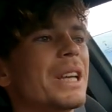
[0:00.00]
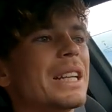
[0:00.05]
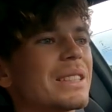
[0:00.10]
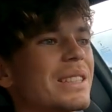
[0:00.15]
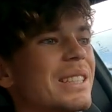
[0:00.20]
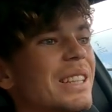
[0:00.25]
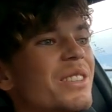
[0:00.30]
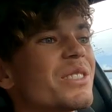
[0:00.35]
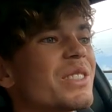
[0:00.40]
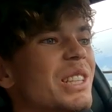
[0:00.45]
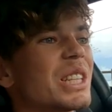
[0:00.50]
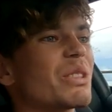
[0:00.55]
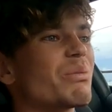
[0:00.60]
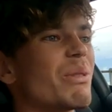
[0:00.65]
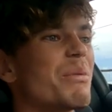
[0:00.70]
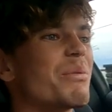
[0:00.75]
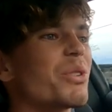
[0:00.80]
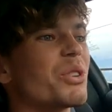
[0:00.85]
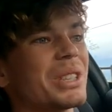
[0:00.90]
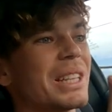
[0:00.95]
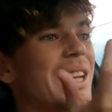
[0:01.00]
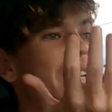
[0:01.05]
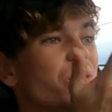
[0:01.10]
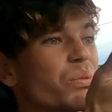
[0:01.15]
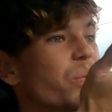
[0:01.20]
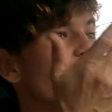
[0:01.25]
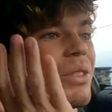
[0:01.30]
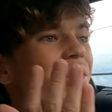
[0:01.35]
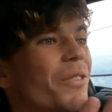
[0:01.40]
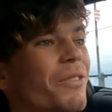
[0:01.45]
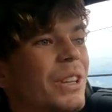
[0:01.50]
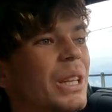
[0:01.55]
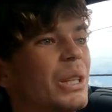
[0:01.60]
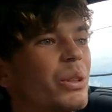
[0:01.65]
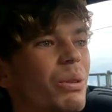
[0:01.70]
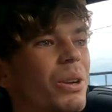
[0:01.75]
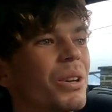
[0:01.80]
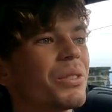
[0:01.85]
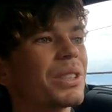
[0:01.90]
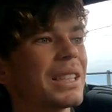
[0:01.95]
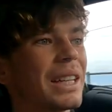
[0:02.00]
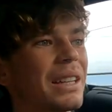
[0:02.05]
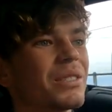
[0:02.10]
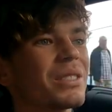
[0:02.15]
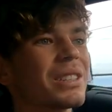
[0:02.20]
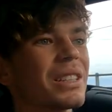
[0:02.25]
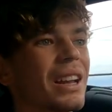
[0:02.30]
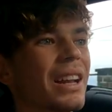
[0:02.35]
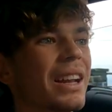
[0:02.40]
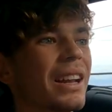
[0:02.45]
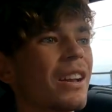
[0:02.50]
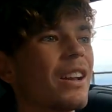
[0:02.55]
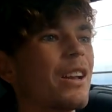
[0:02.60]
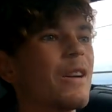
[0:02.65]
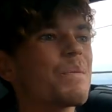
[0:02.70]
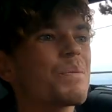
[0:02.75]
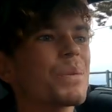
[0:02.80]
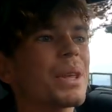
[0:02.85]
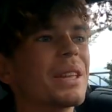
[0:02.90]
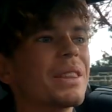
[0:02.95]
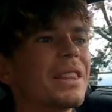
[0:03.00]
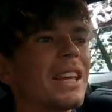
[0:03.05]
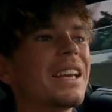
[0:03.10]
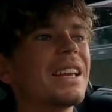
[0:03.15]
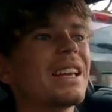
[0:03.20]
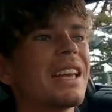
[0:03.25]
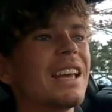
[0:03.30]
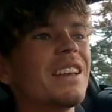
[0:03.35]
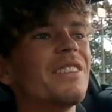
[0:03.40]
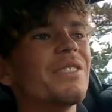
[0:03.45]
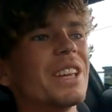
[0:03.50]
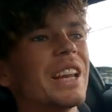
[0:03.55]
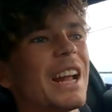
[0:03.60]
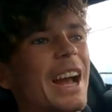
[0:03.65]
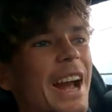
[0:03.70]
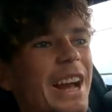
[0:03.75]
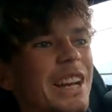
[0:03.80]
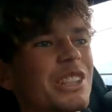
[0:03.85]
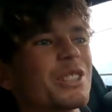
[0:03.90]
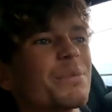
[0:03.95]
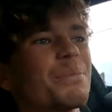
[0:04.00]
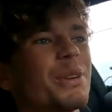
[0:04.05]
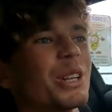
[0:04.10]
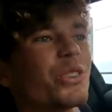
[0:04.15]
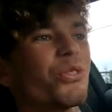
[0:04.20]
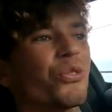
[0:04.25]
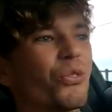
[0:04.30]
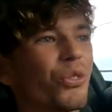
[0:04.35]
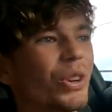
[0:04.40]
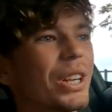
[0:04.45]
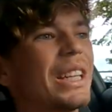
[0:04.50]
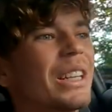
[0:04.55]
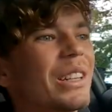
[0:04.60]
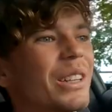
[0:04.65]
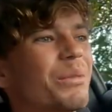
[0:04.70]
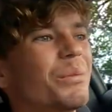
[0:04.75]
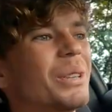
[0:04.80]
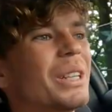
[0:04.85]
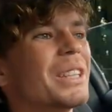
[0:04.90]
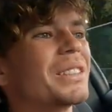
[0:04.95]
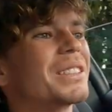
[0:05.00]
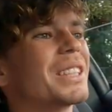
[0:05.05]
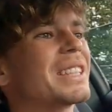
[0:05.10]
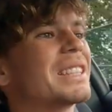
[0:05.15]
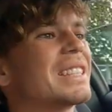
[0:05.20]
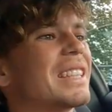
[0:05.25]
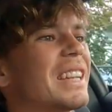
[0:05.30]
It sounds this way because that's what the V12 sounds like, and they gave it as much freedom to